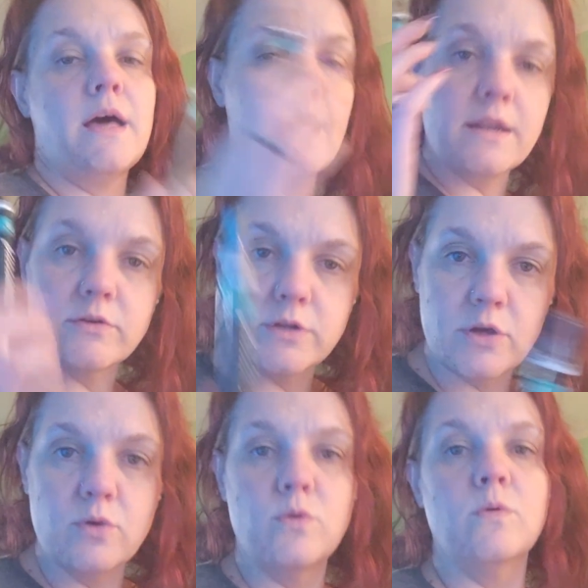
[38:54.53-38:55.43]
I don't
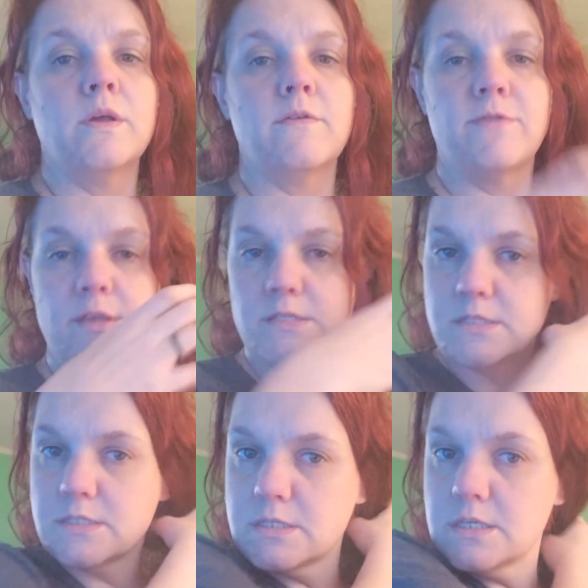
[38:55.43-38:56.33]
know if
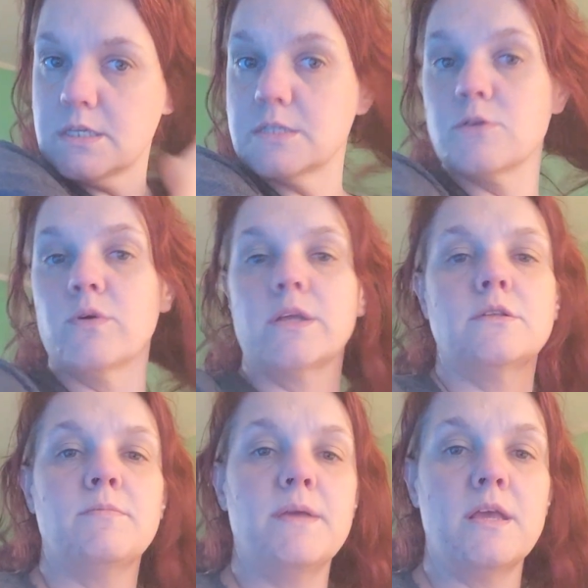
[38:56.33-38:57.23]
this is going
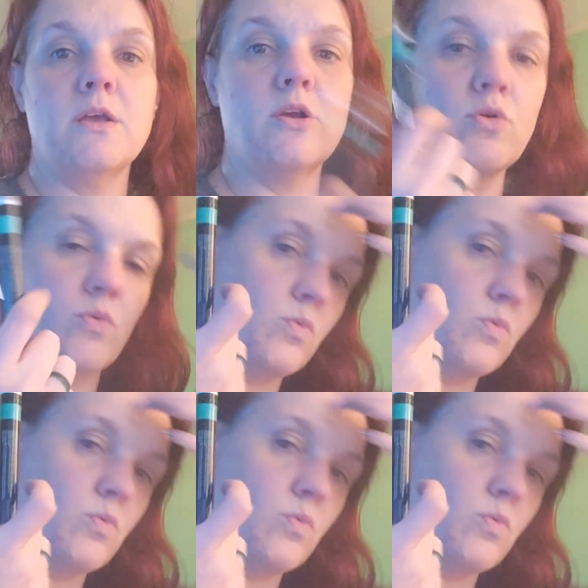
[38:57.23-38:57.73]
to be